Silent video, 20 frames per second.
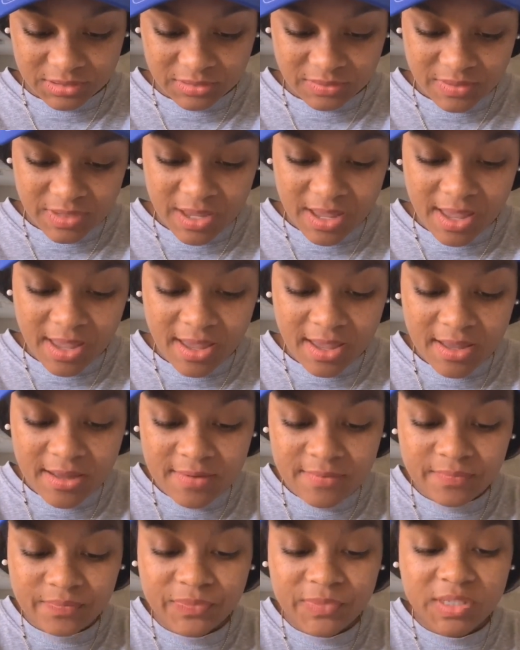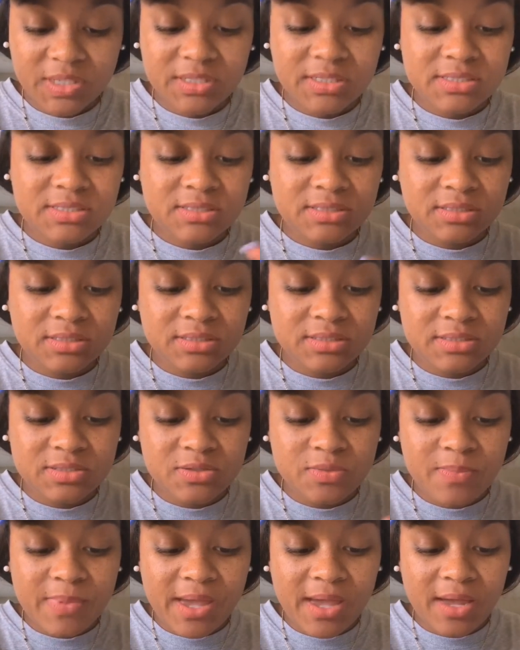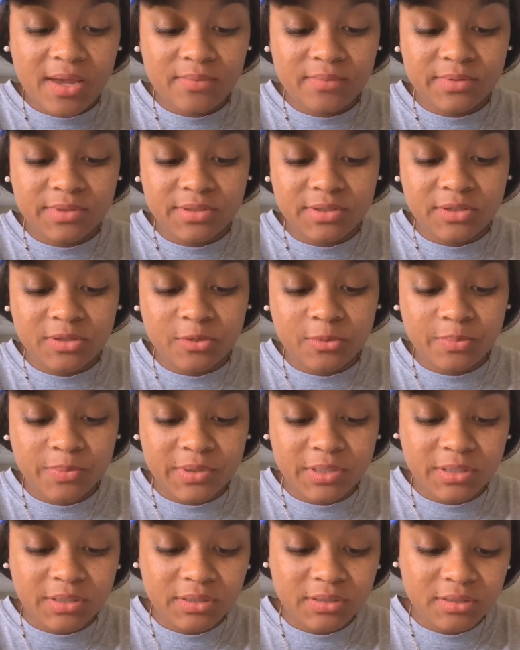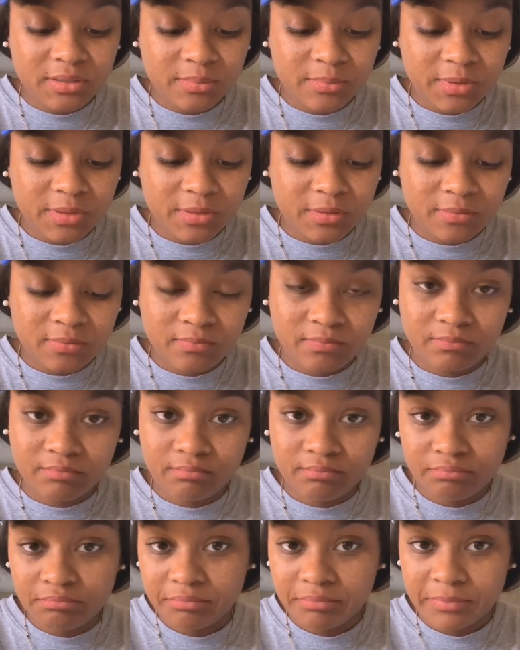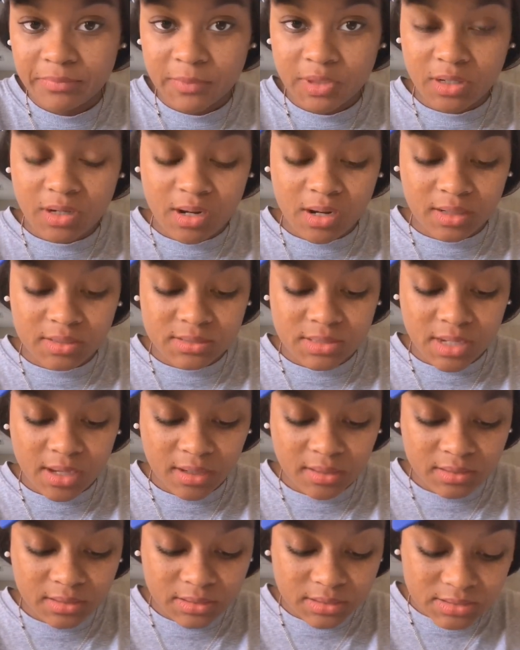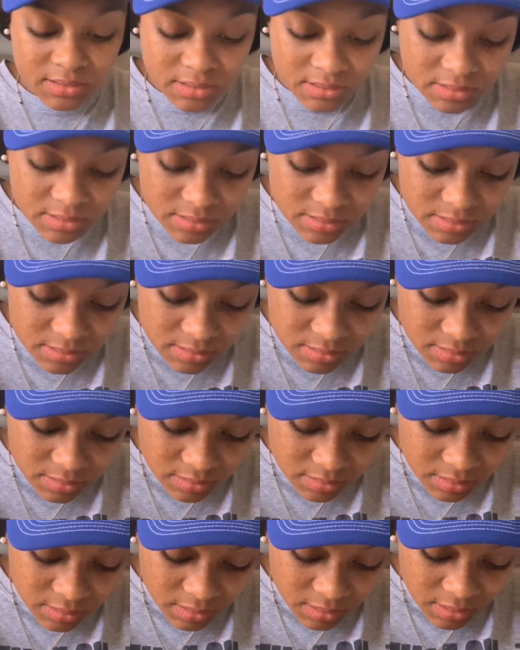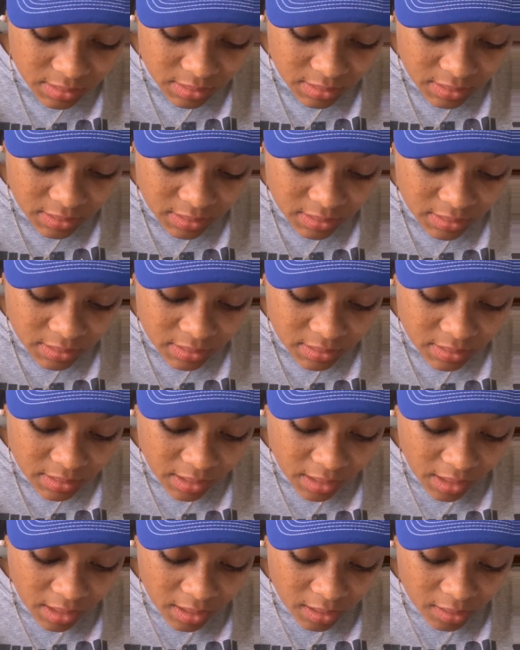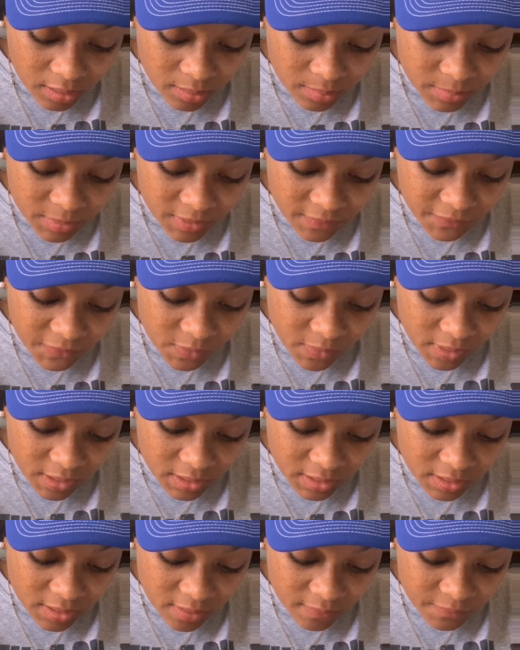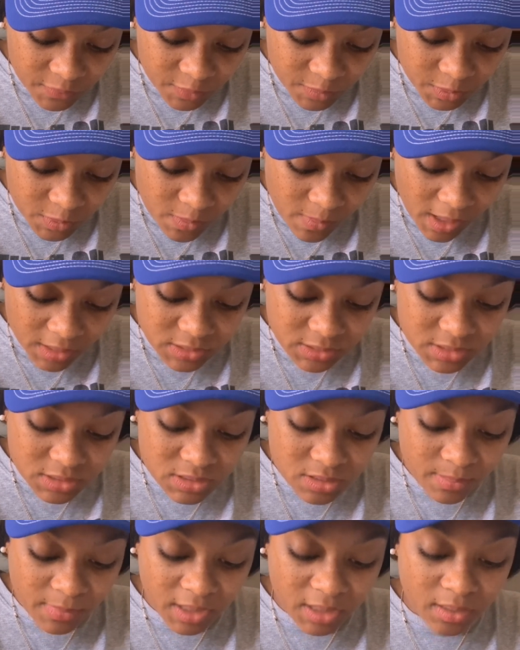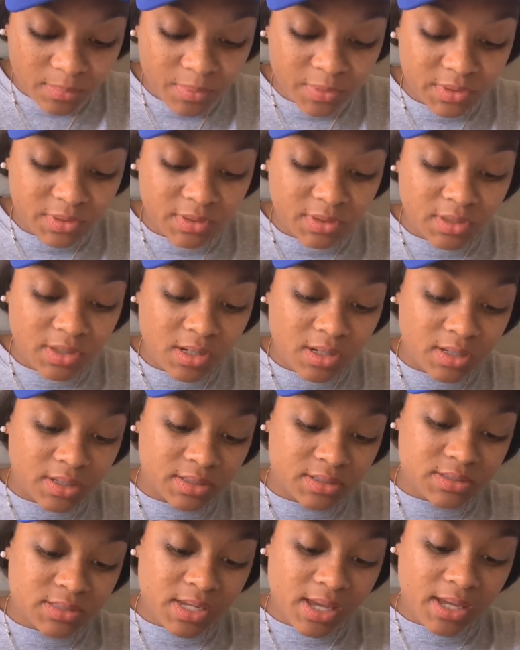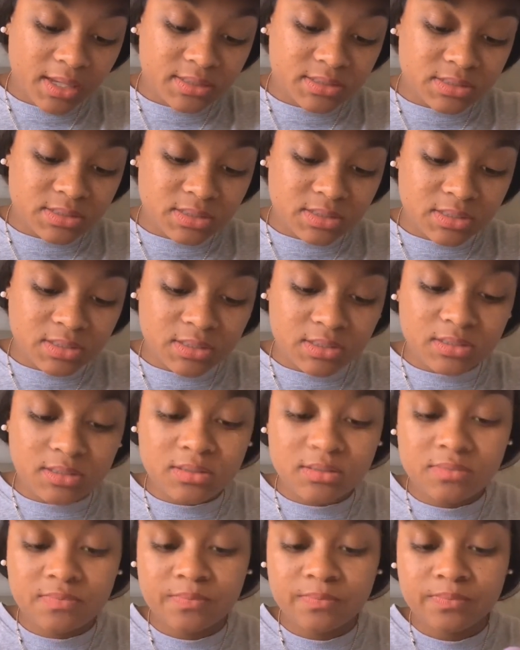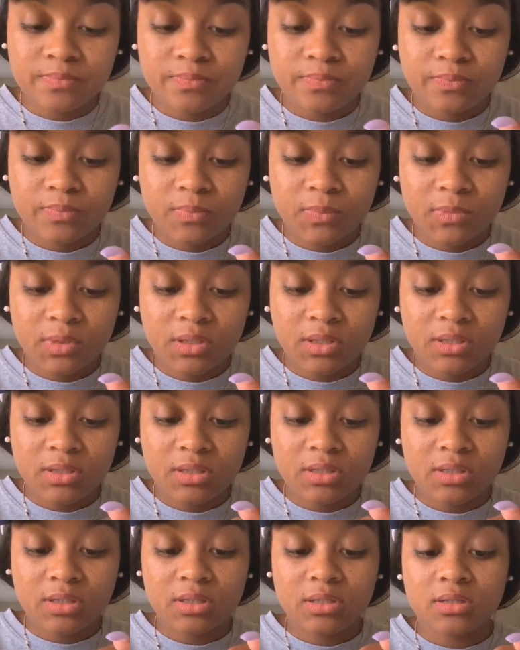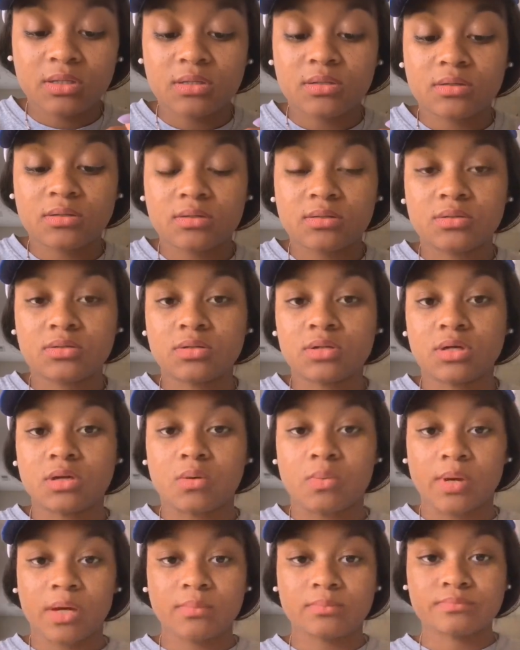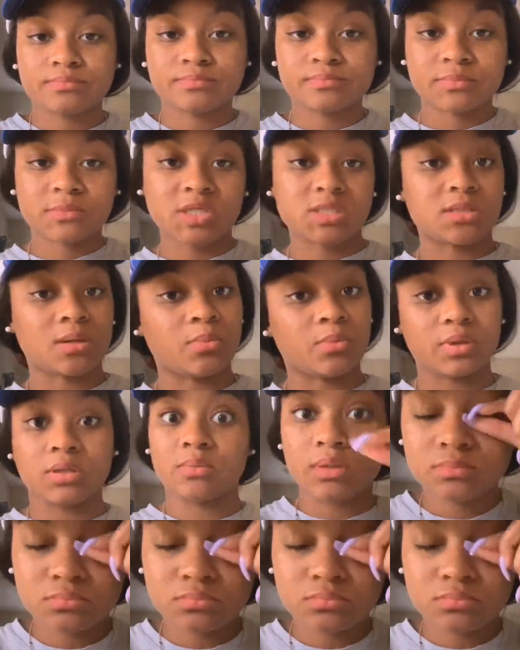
Okay, it doesn't look too bad when you open it. I mean, contact lenses. If you are uncomfortable watching somebody put their contacts in, then look away, because I'm...